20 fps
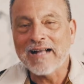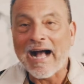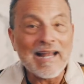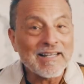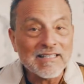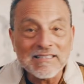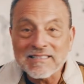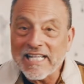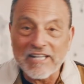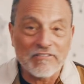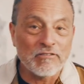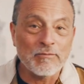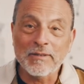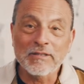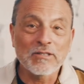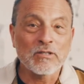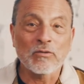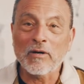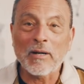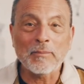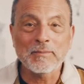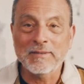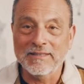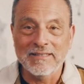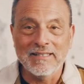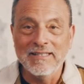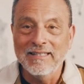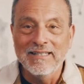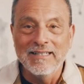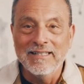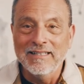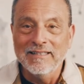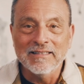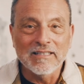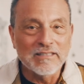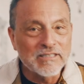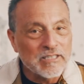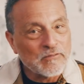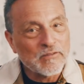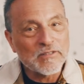God has never been corrupted.
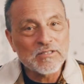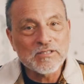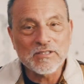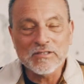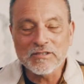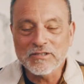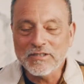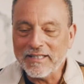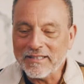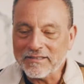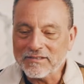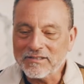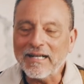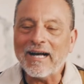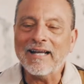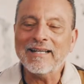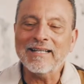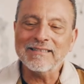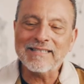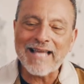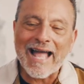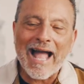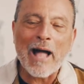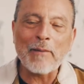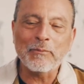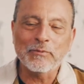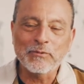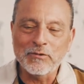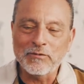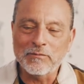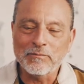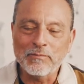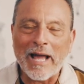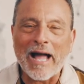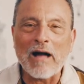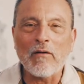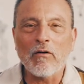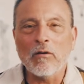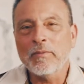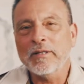The difference is this: God has absolute
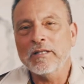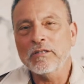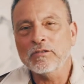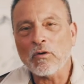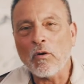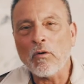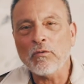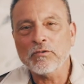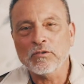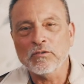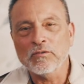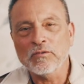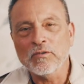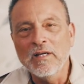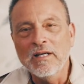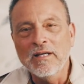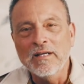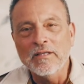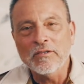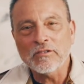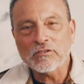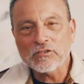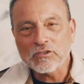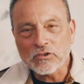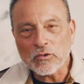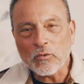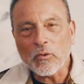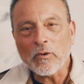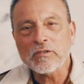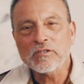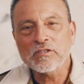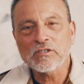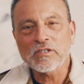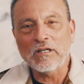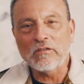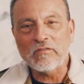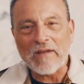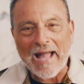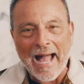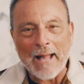power, but he's also the source
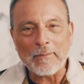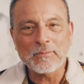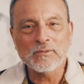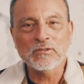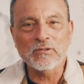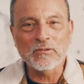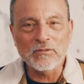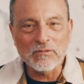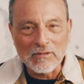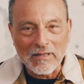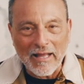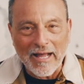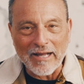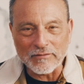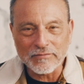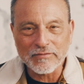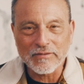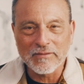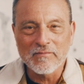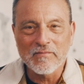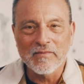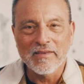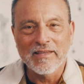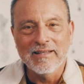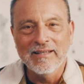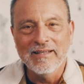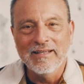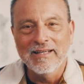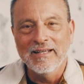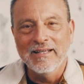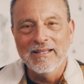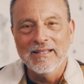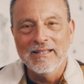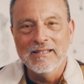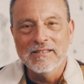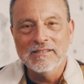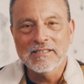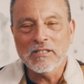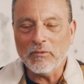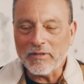of absolute love.
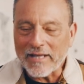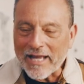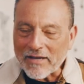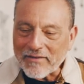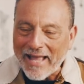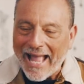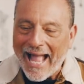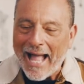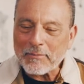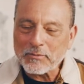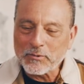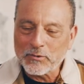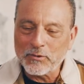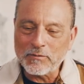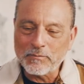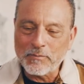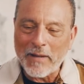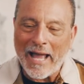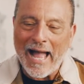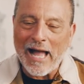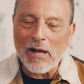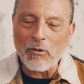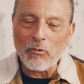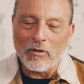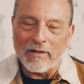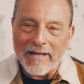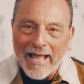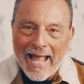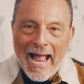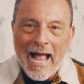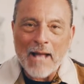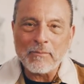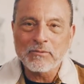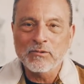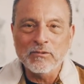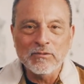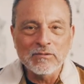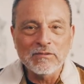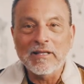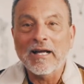See, when you have absolute power and
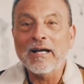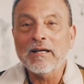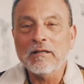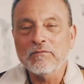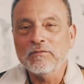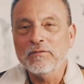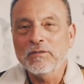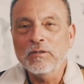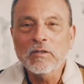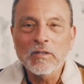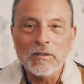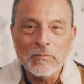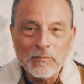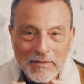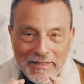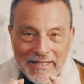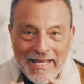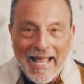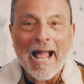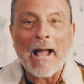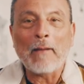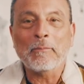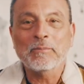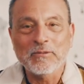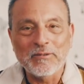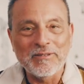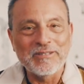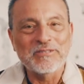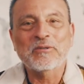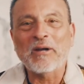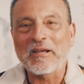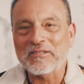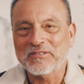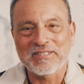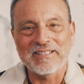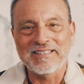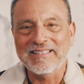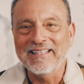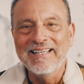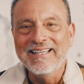absolute love, you can be absolutely
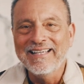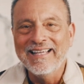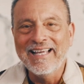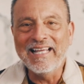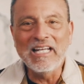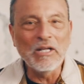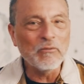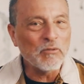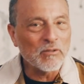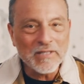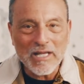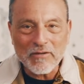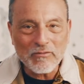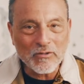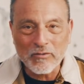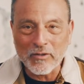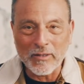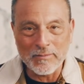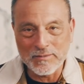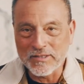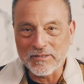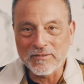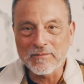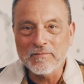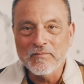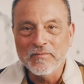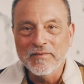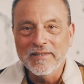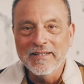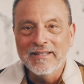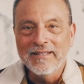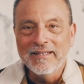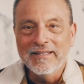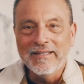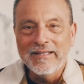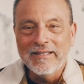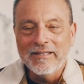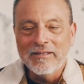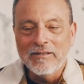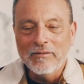trusted, and it will never corrupt you.
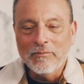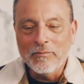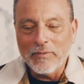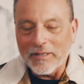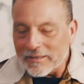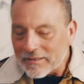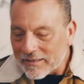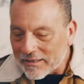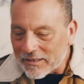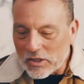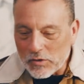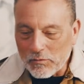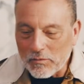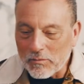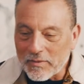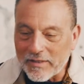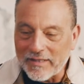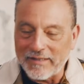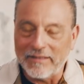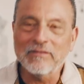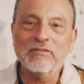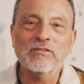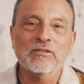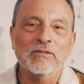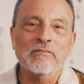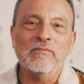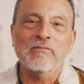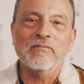But human beings,